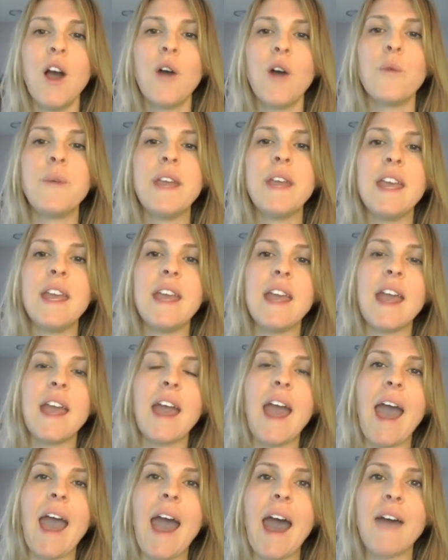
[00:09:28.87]

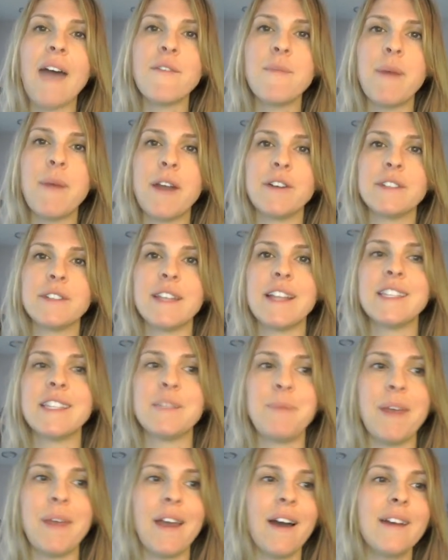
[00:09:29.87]
we have a better
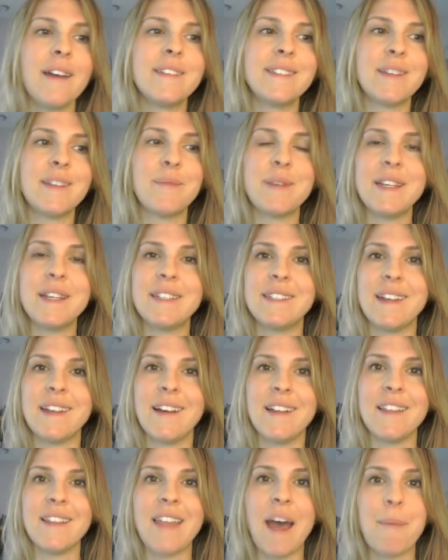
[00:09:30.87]
sense, because somebody's
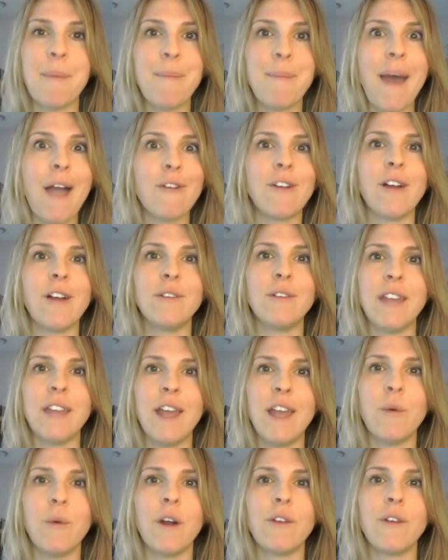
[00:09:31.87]
done that background
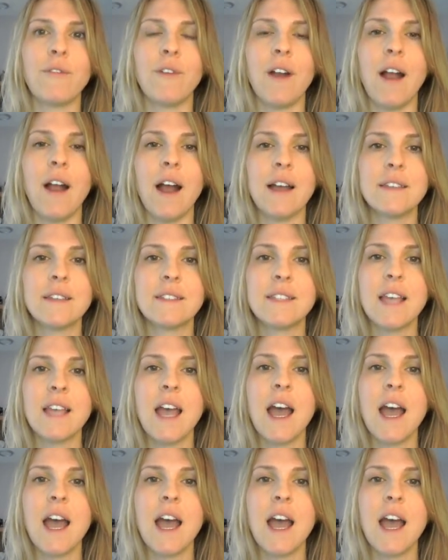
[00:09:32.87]
legwork for us,